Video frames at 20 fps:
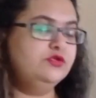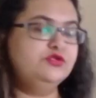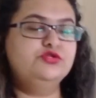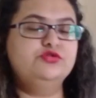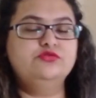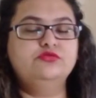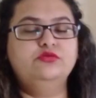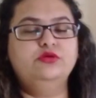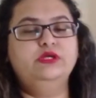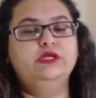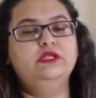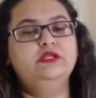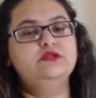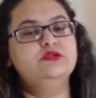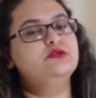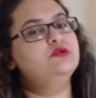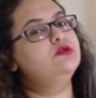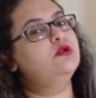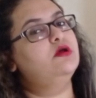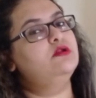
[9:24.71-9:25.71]
True
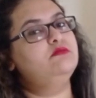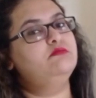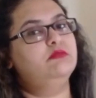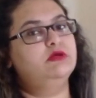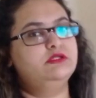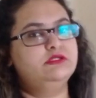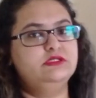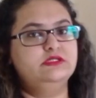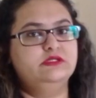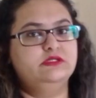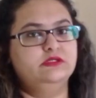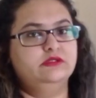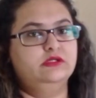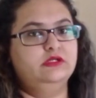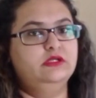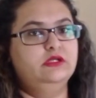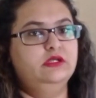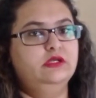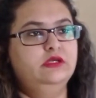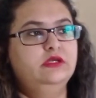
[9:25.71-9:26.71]
hit, not material.
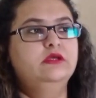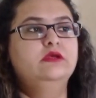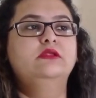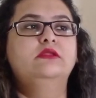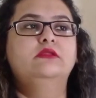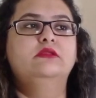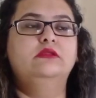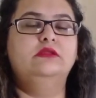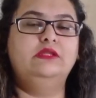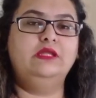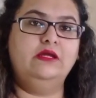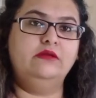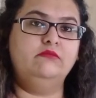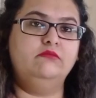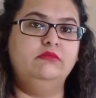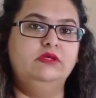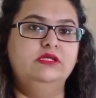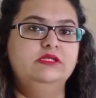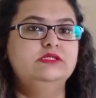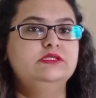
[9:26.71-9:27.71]

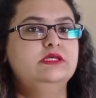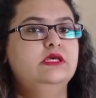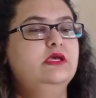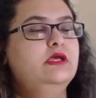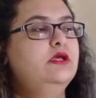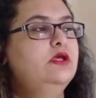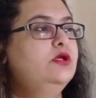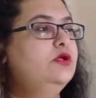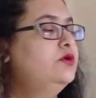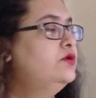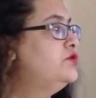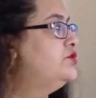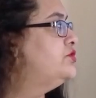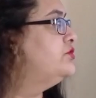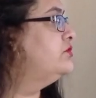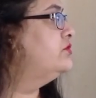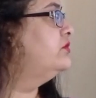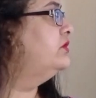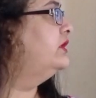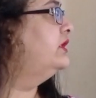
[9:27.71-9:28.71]
That means
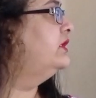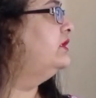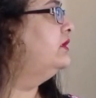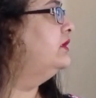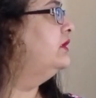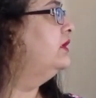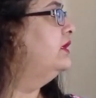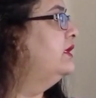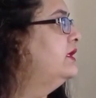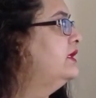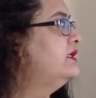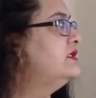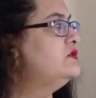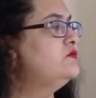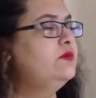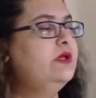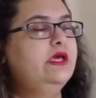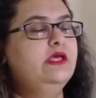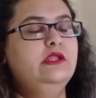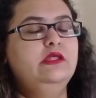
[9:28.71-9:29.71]
true hit
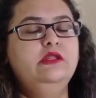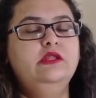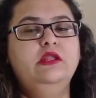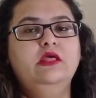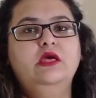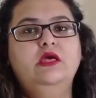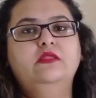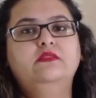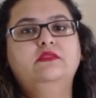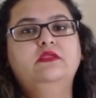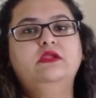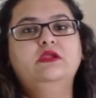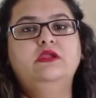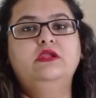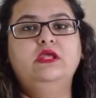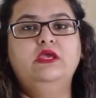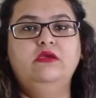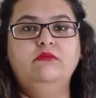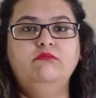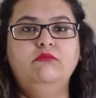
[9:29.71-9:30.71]
is wherein the
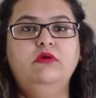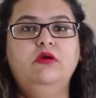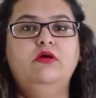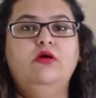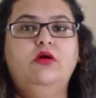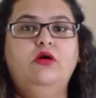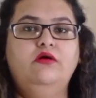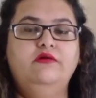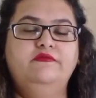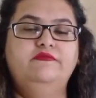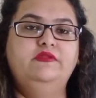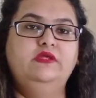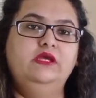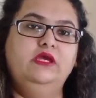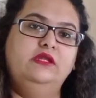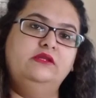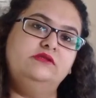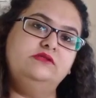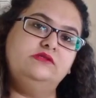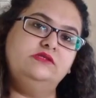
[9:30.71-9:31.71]
name of
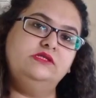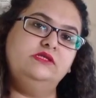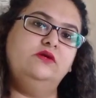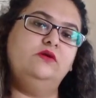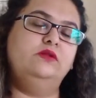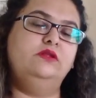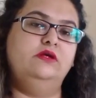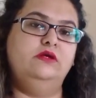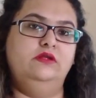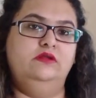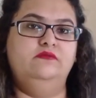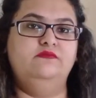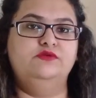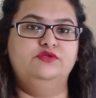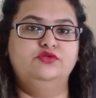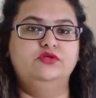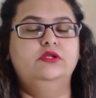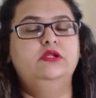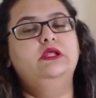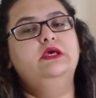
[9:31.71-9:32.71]
the entity or the
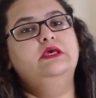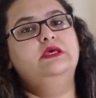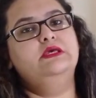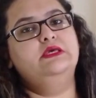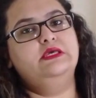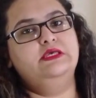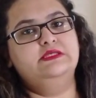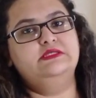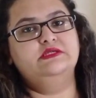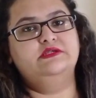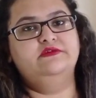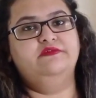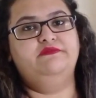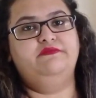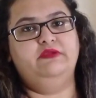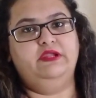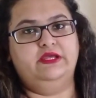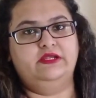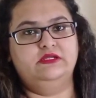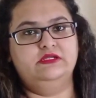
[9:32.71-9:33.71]
individual is
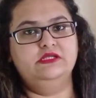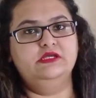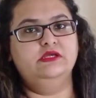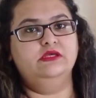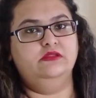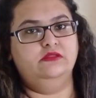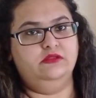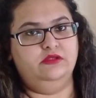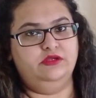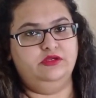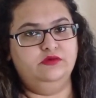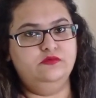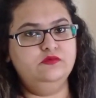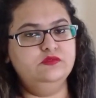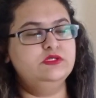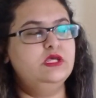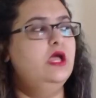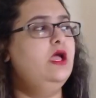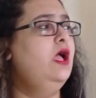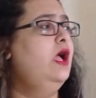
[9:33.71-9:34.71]
reflecting in the
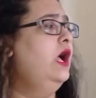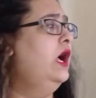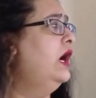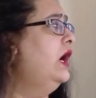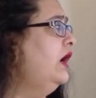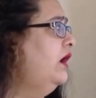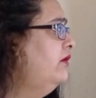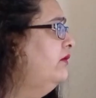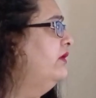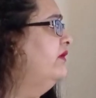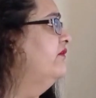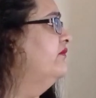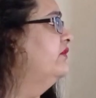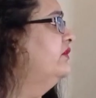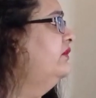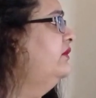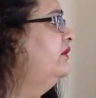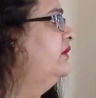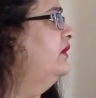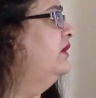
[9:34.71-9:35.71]
news.
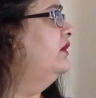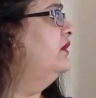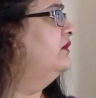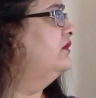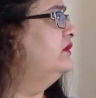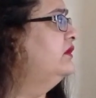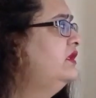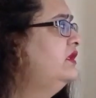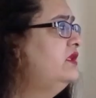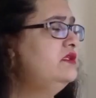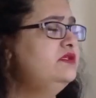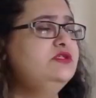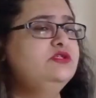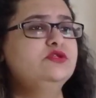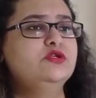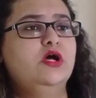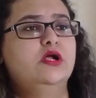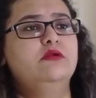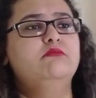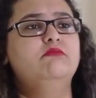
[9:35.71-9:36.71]
However, it
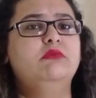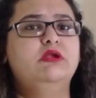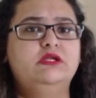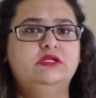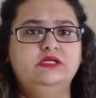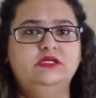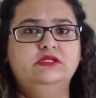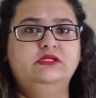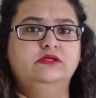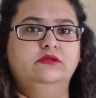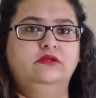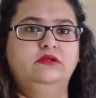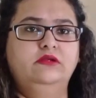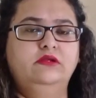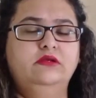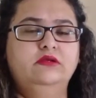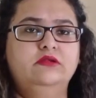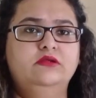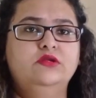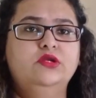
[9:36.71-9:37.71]
is not material.
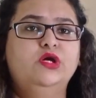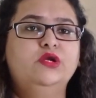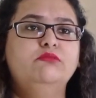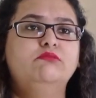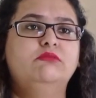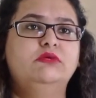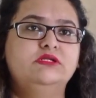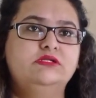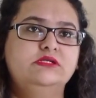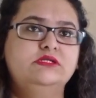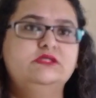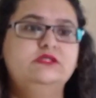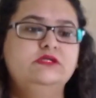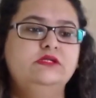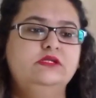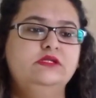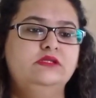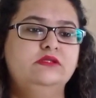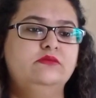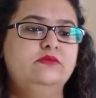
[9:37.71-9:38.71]
Not
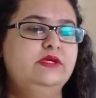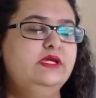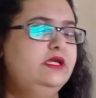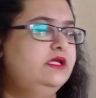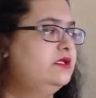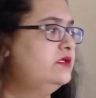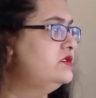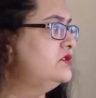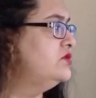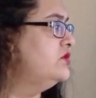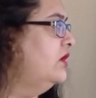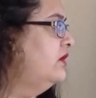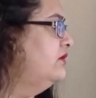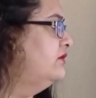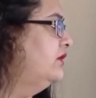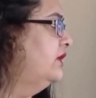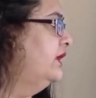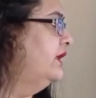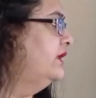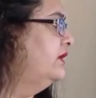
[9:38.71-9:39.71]
material in the way it is
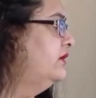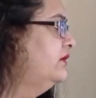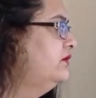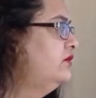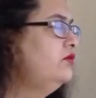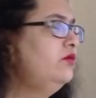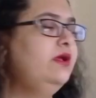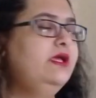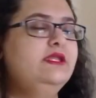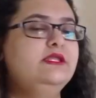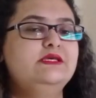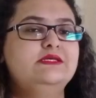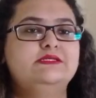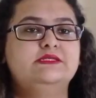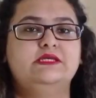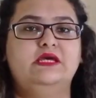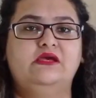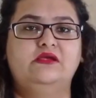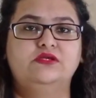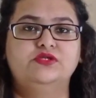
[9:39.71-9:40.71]
not related to
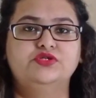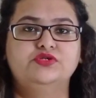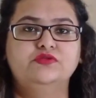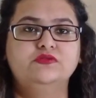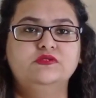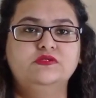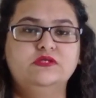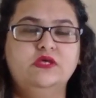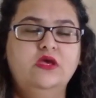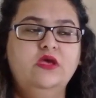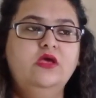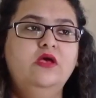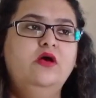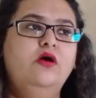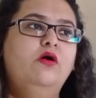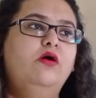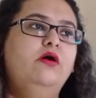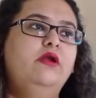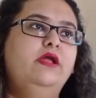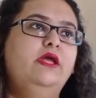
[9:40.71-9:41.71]
any sanctions
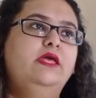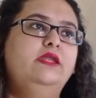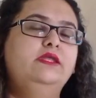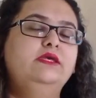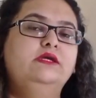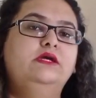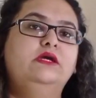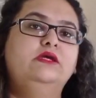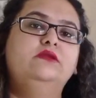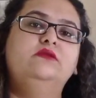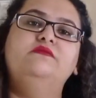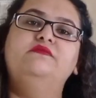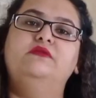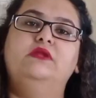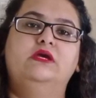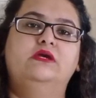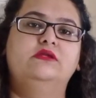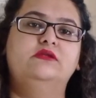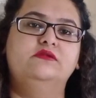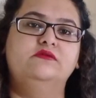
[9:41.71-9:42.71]
or any kind of
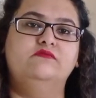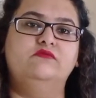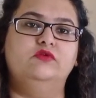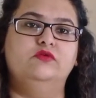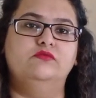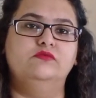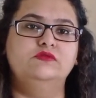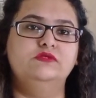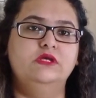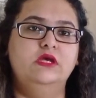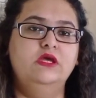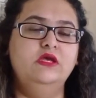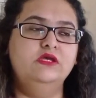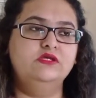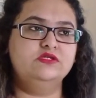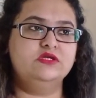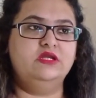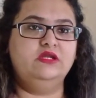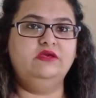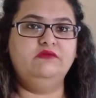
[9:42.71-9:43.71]
negative news.
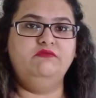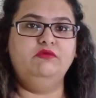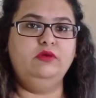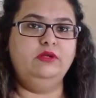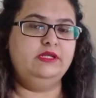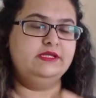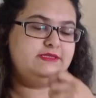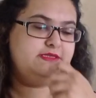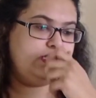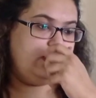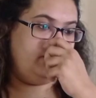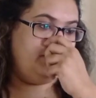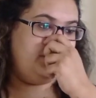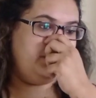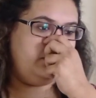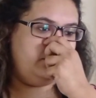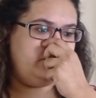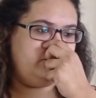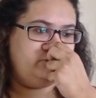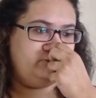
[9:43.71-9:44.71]
So I'll give you an
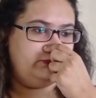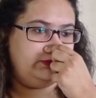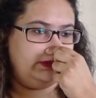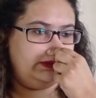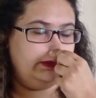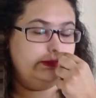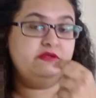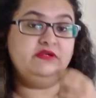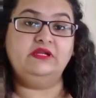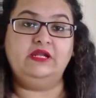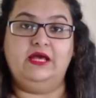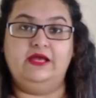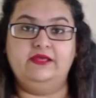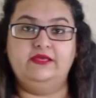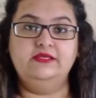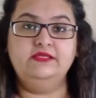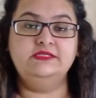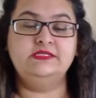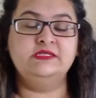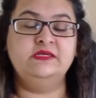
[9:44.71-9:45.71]
example of
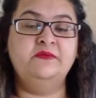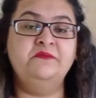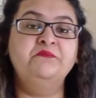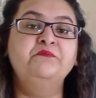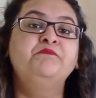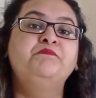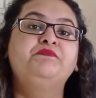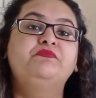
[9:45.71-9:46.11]
Reliance.